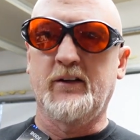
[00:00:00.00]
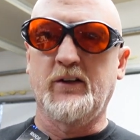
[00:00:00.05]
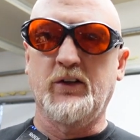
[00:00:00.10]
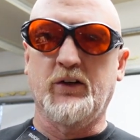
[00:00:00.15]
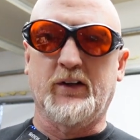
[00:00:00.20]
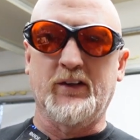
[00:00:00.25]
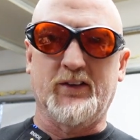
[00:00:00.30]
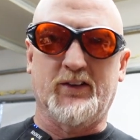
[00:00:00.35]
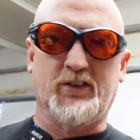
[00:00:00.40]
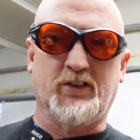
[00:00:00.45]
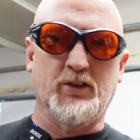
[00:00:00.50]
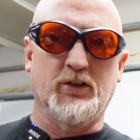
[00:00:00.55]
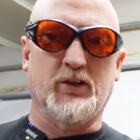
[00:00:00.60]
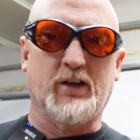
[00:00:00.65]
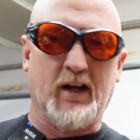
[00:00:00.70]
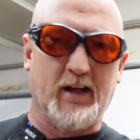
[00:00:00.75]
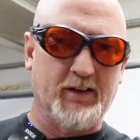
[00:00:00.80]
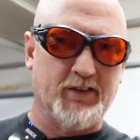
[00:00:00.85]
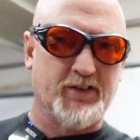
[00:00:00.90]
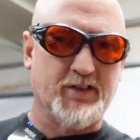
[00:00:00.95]
you can still
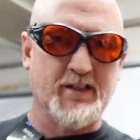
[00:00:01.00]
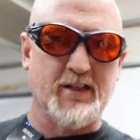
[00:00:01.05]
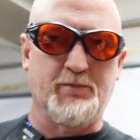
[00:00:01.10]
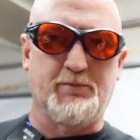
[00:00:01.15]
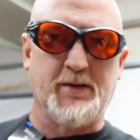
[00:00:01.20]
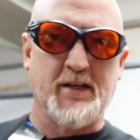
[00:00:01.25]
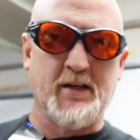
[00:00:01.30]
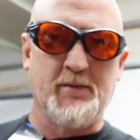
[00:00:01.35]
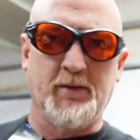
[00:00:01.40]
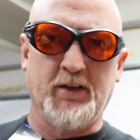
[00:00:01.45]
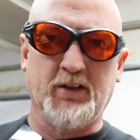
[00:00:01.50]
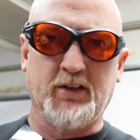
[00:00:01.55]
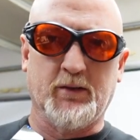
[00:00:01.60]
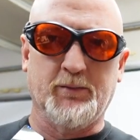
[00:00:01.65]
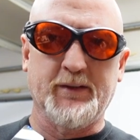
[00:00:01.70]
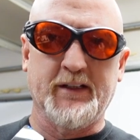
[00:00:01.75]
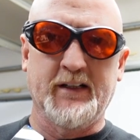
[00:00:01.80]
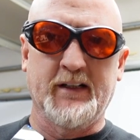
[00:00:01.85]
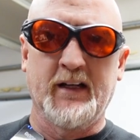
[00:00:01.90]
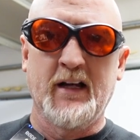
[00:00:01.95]
kind of see the beam a little
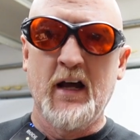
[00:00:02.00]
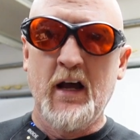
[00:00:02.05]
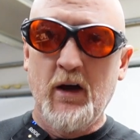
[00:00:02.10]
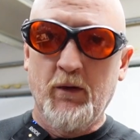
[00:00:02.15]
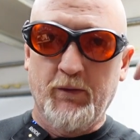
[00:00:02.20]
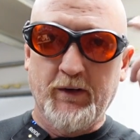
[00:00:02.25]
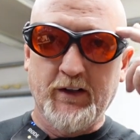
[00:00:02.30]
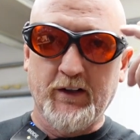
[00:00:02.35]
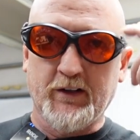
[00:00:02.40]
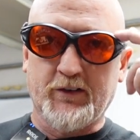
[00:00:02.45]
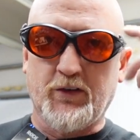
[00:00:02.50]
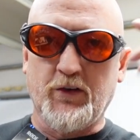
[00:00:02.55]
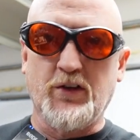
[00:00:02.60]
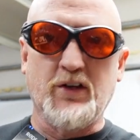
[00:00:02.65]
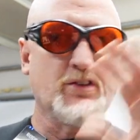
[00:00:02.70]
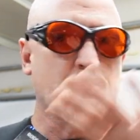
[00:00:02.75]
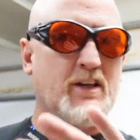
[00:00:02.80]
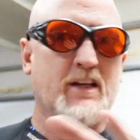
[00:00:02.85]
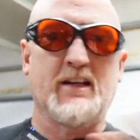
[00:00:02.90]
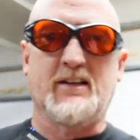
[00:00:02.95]
bit. When you look through
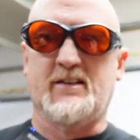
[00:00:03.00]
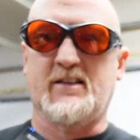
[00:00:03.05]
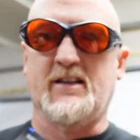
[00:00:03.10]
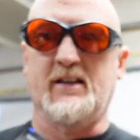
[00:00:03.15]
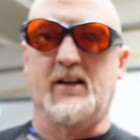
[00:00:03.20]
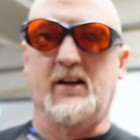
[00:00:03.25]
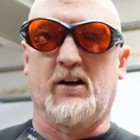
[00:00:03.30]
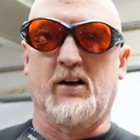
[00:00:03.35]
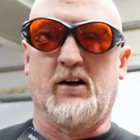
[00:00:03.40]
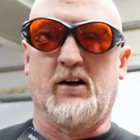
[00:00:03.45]
these, you can't see it at